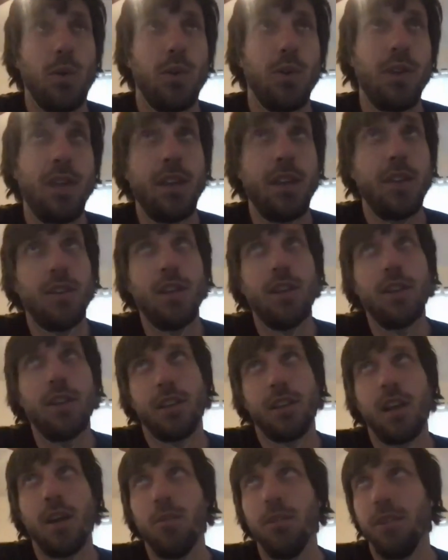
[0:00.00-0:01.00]
there's a
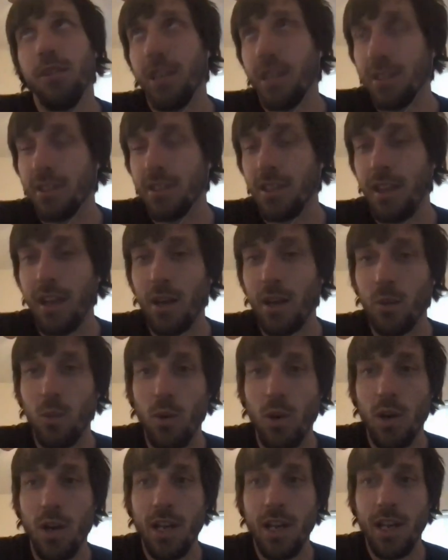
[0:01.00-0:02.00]
couple of things there.
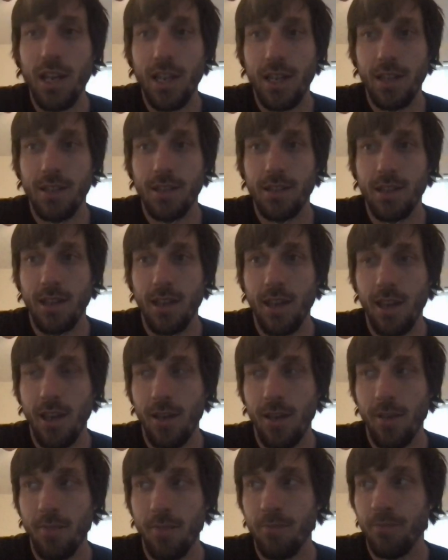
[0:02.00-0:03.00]
One is,
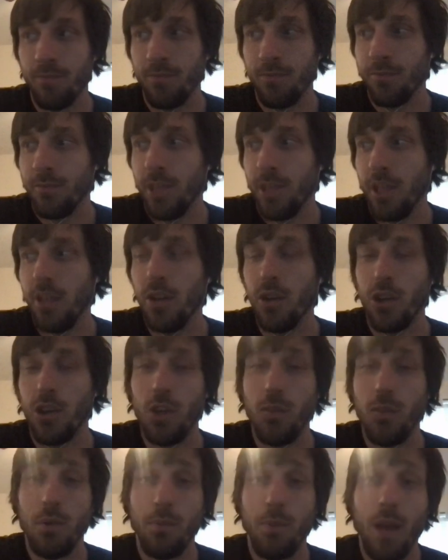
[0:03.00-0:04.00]

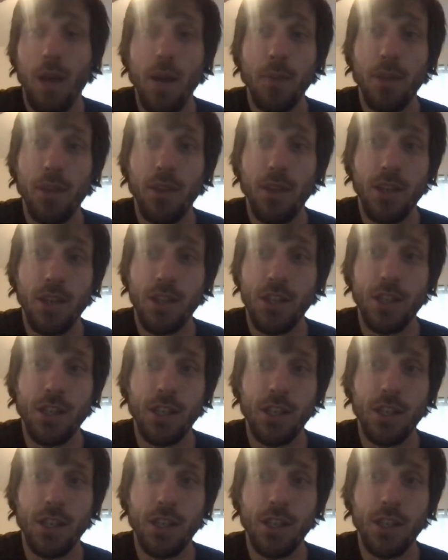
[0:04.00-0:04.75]
human population is